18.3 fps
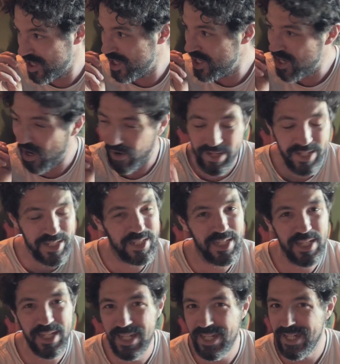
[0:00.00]

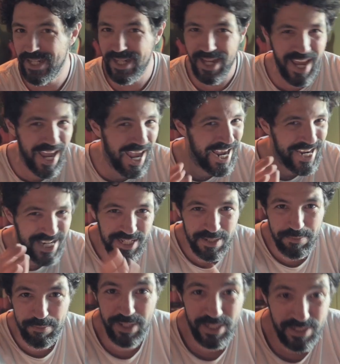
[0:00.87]
98%
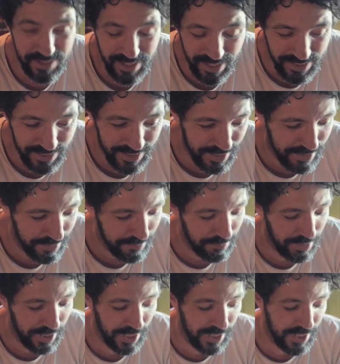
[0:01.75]

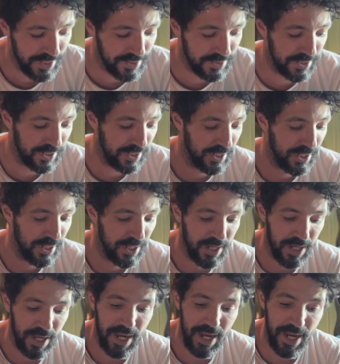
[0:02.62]
complete,
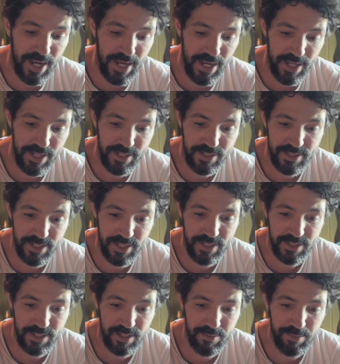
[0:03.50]
and
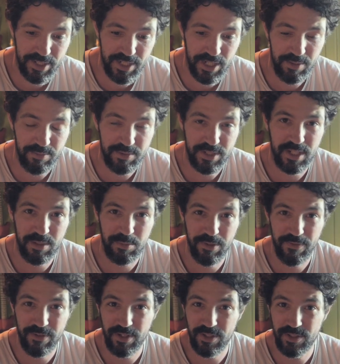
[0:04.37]
it's going to be time to start
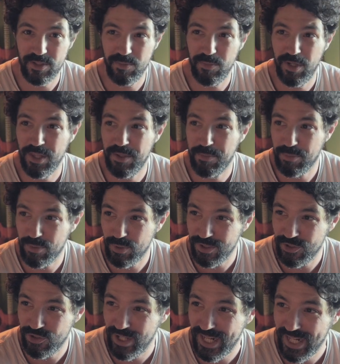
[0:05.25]
moving on to some other
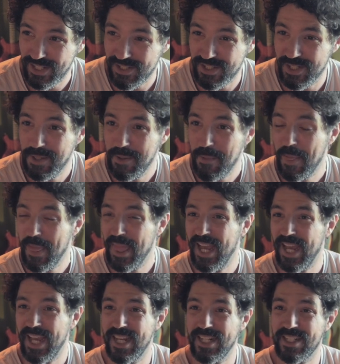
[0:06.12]
projects,
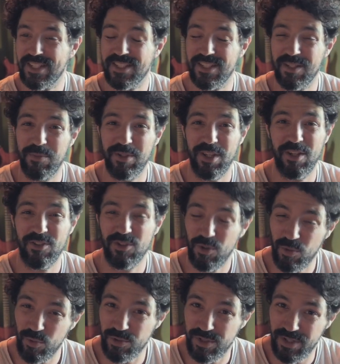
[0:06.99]
and some of those
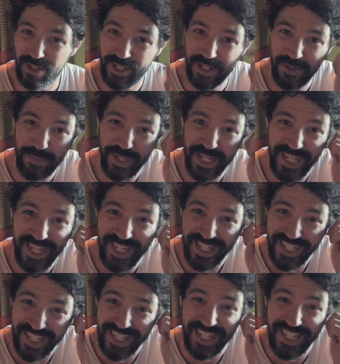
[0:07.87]
also going to be